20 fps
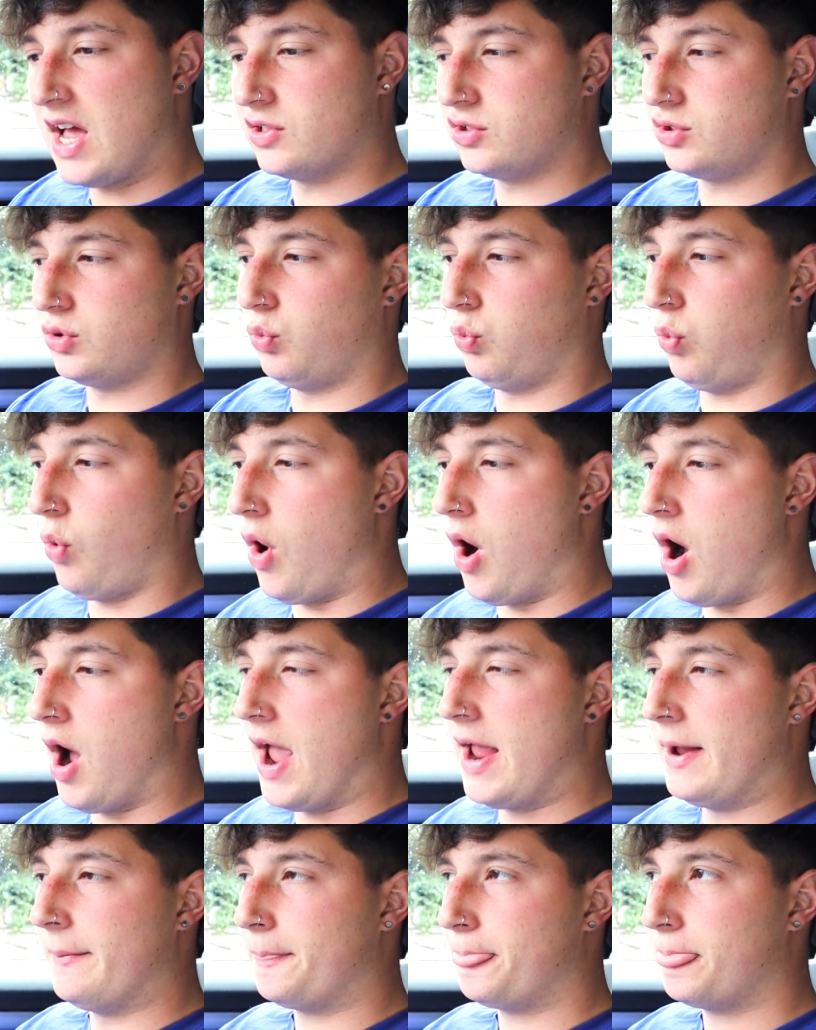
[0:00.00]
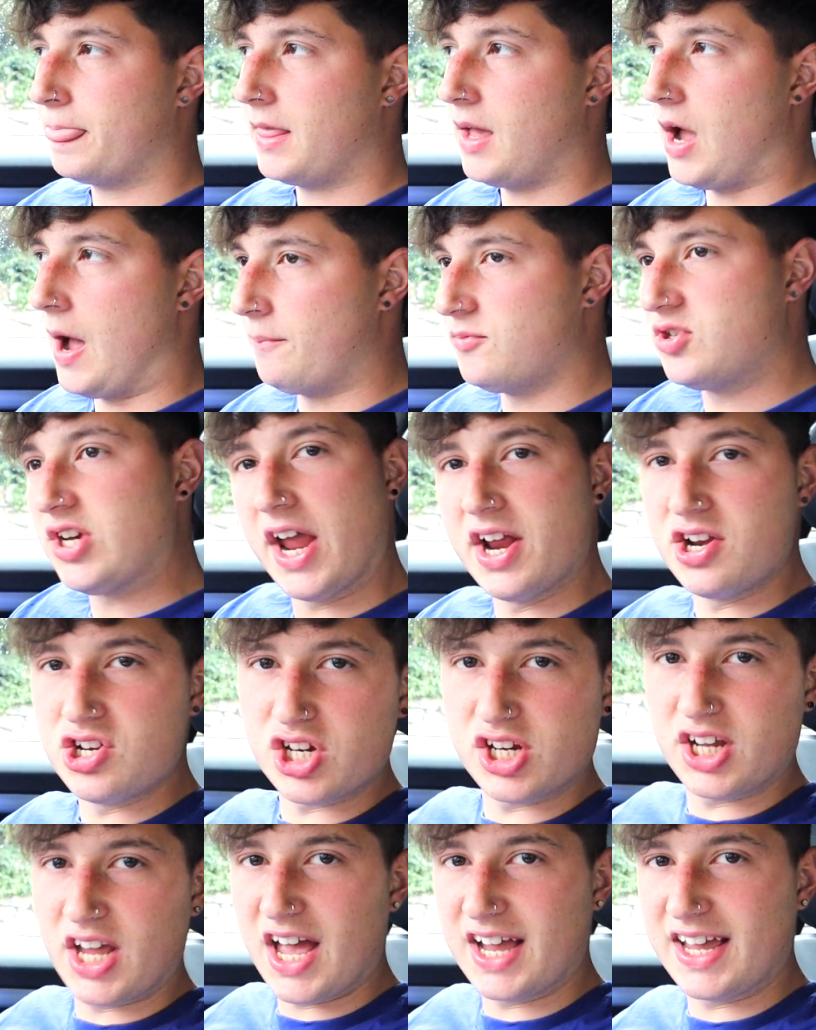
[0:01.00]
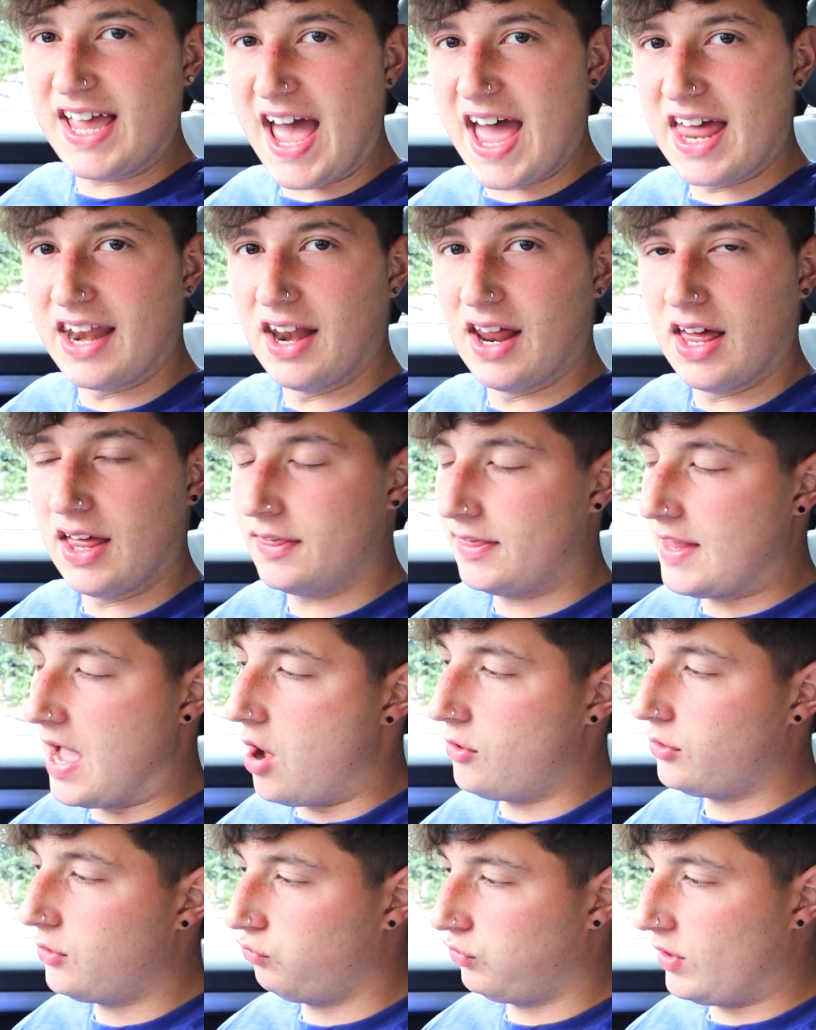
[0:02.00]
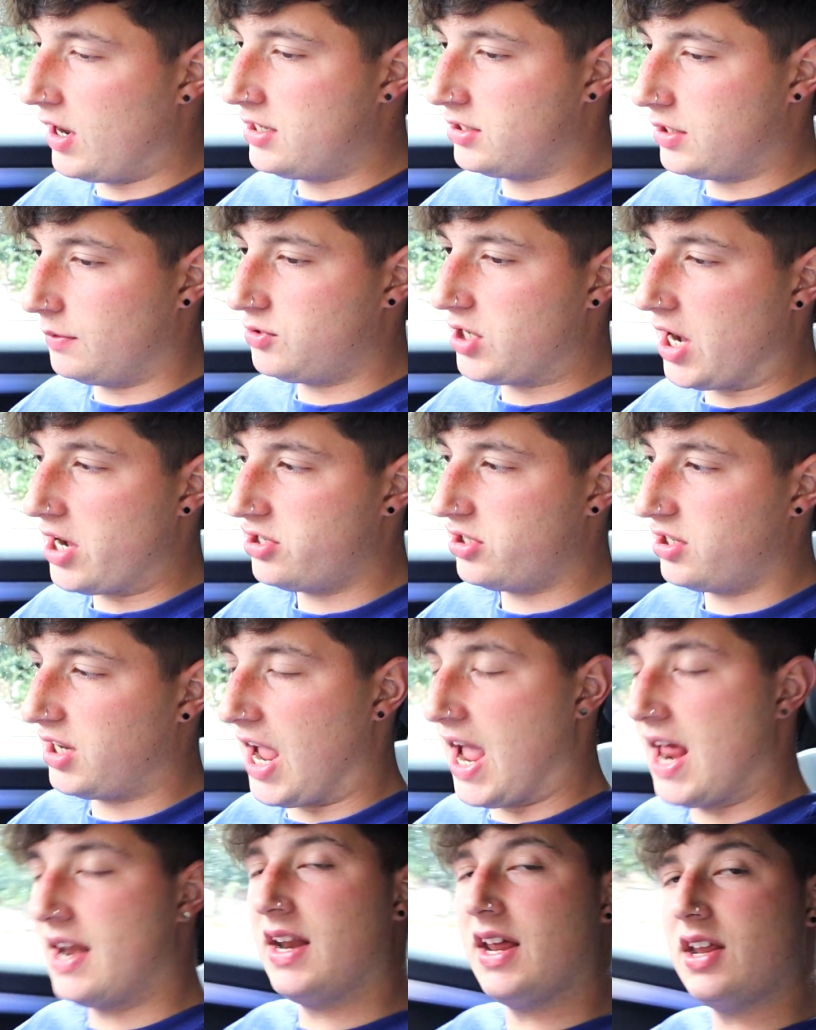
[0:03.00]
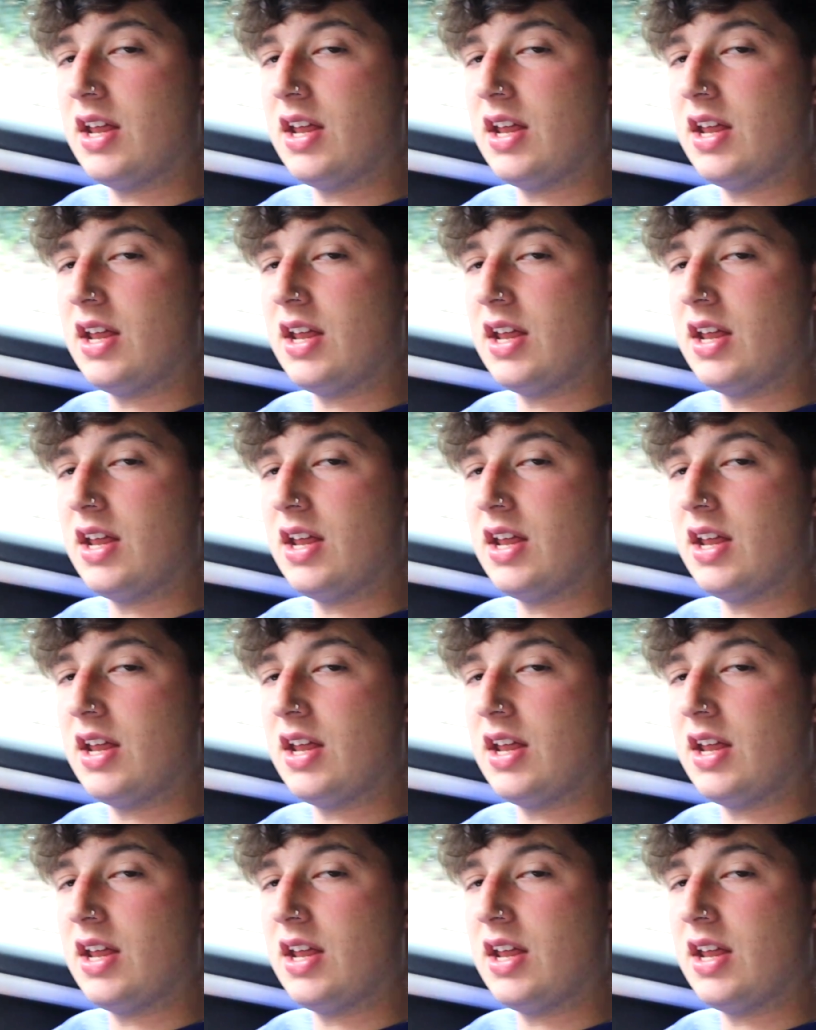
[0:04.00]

as to why I'm changing again. Now the reason I'm changing again,